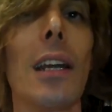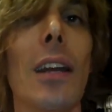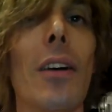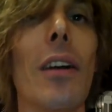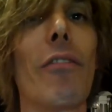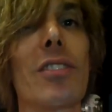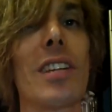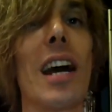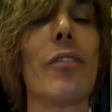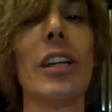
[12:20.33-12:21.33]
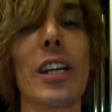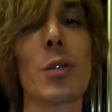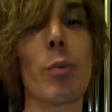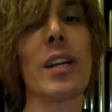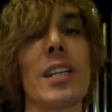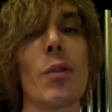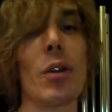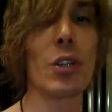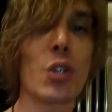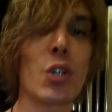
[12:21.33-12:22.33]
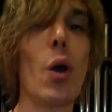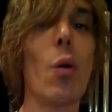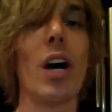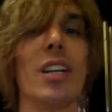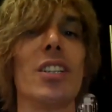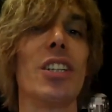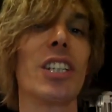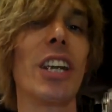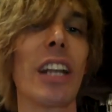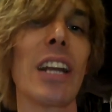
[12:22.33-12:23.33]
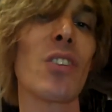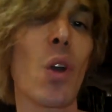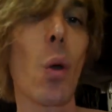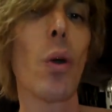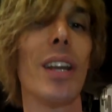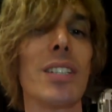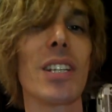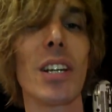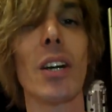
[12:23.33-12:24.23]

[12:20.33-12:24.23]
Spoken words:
if it's not really expressing what the show was? You just hear like noise,